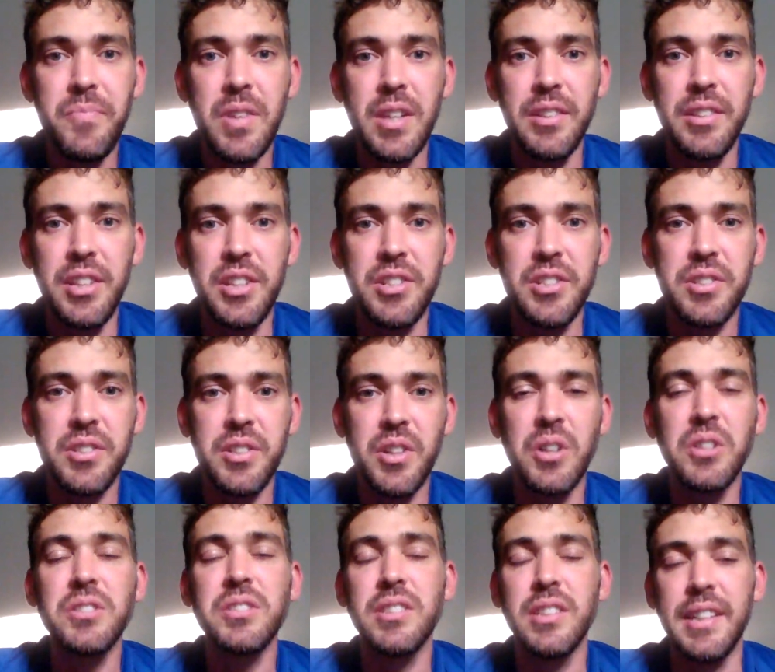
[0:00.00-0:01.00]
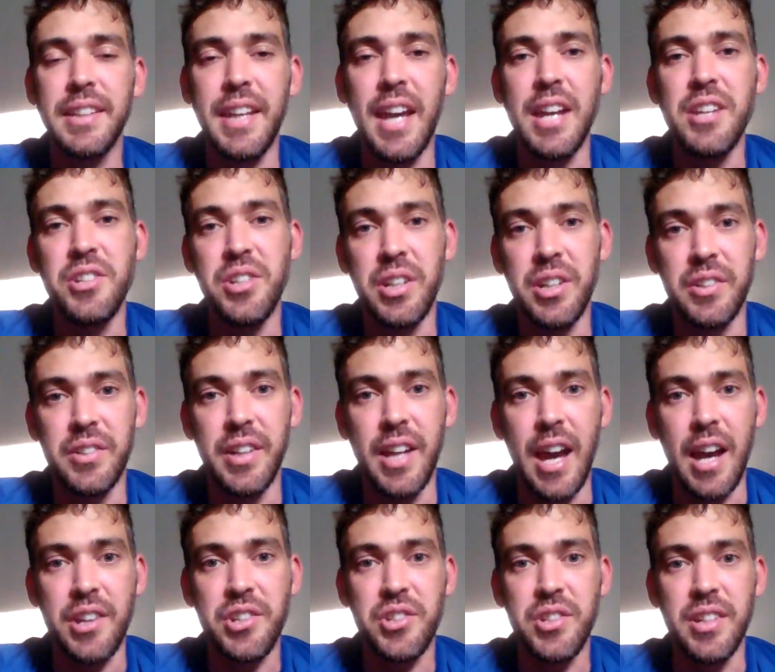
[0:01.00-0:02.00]
you're just constantly gauging her
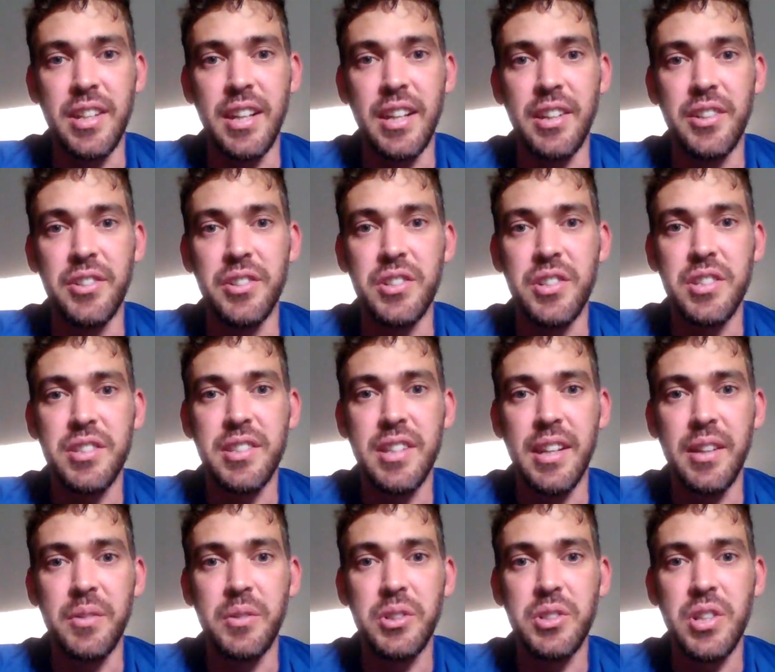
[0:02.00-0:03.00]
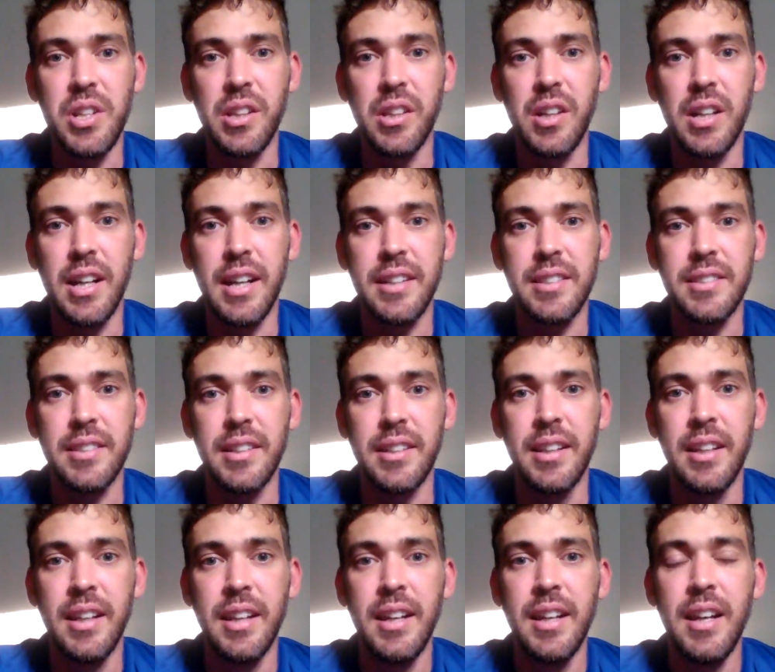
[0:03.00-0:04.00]
reaction here and just seeing what she likes. And
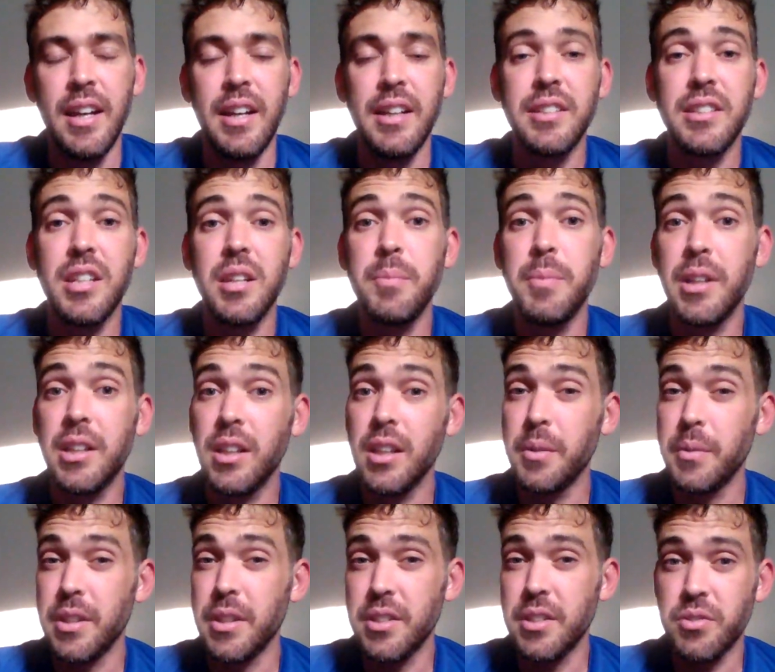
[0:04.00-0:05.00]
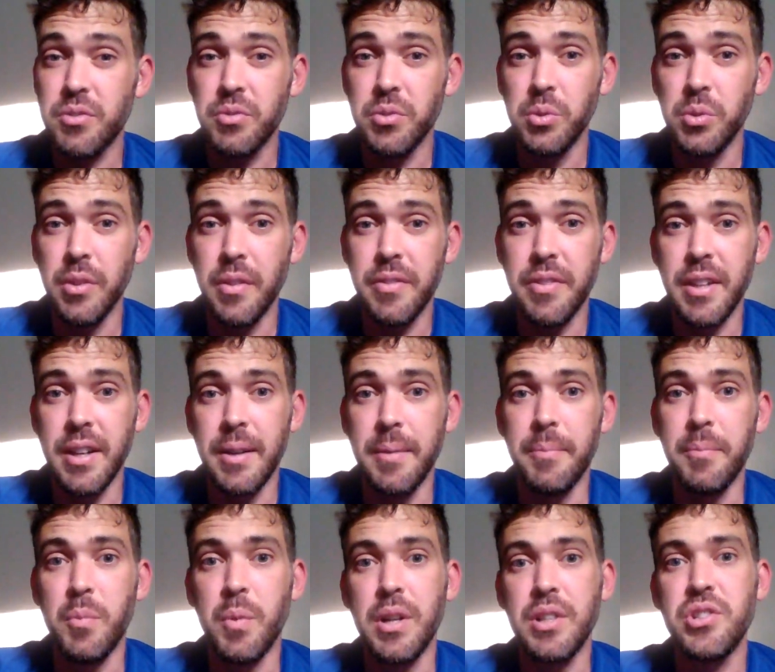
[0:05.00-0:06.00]
typically with this rule of
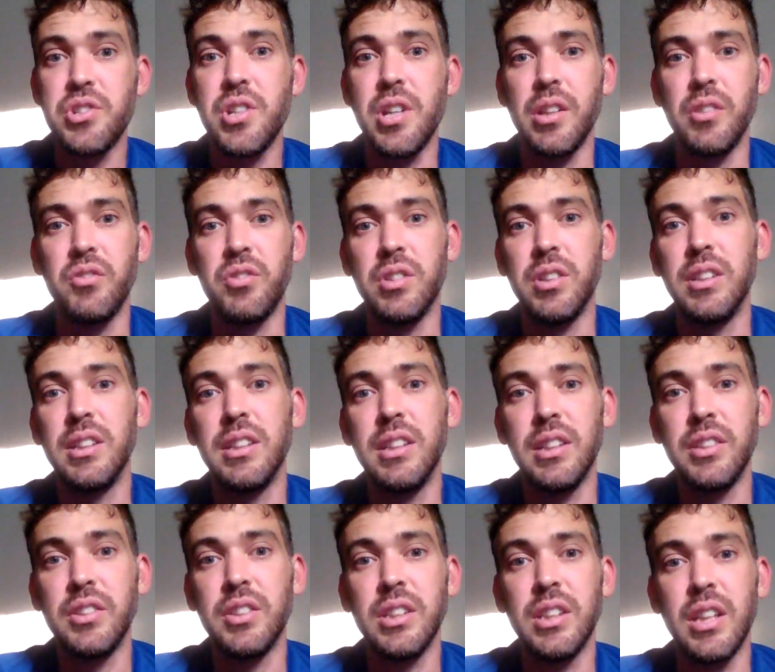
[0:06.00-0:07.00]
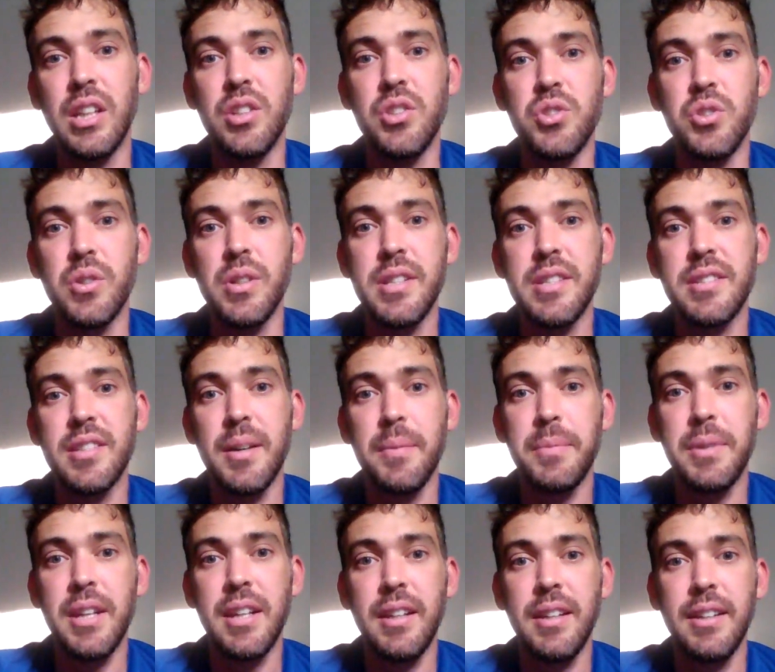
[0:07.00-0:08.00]
thumb, once she really, really enjoys
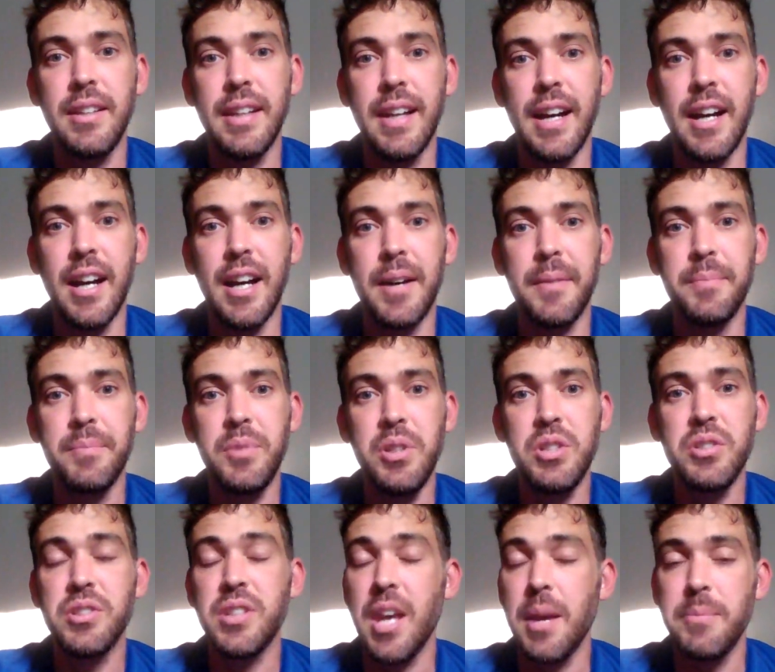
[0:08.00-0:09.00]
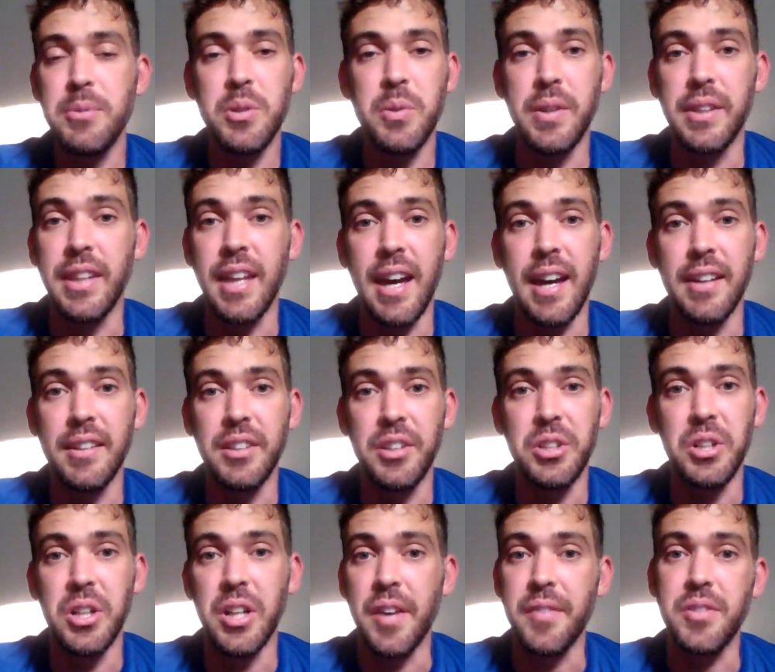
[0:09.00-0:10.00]
something, you just keep doing that. You
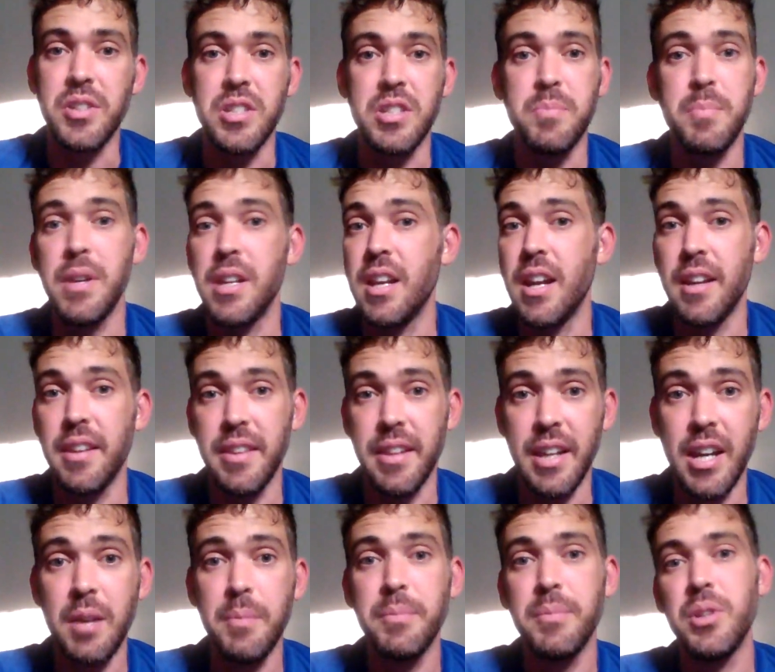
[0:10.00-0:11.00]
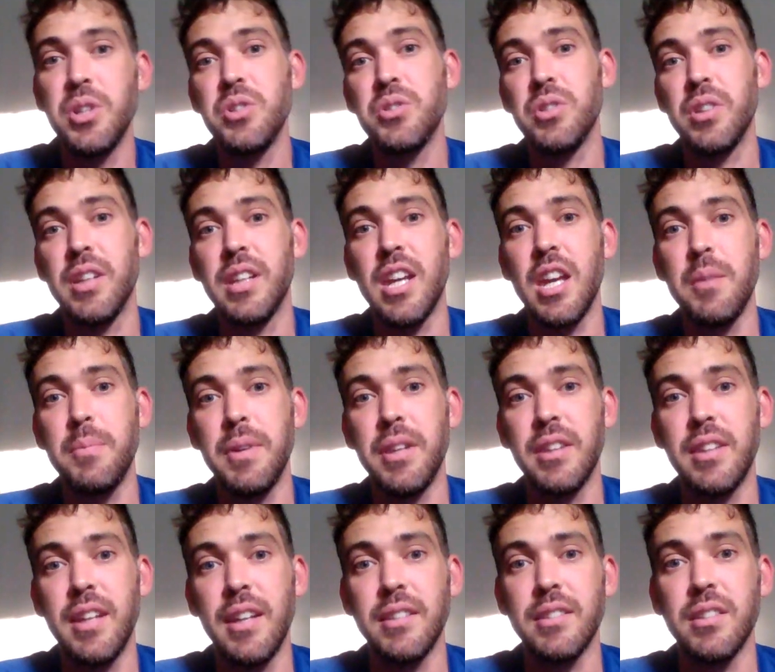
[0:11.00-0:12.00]
don't have to speed anything up. Usually keeping
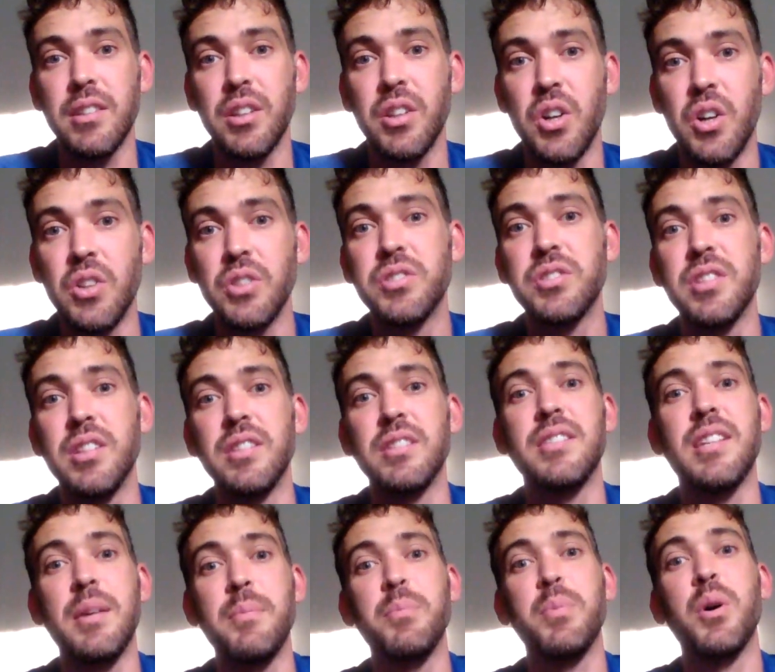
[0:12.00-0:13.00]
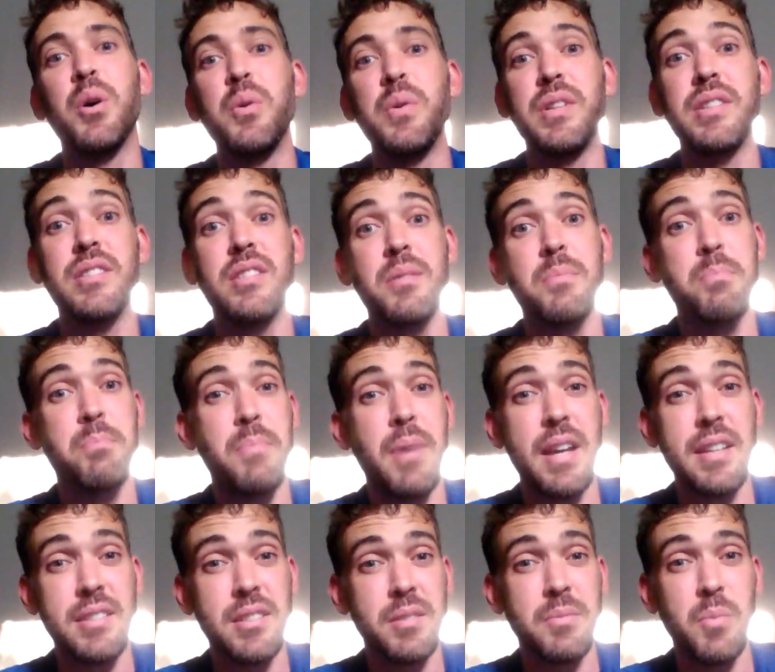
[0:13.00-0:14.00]
things at a constant tempo is the
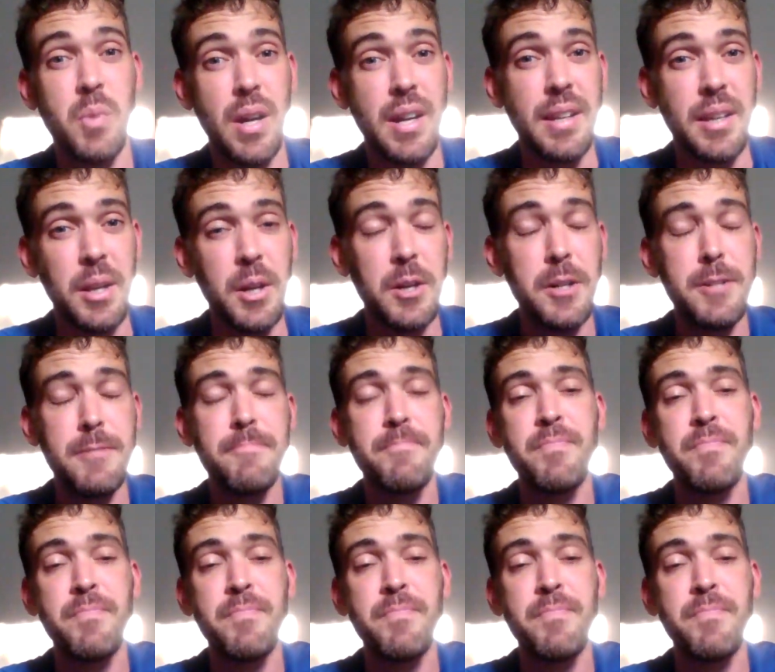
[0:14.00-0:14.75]
best way to go.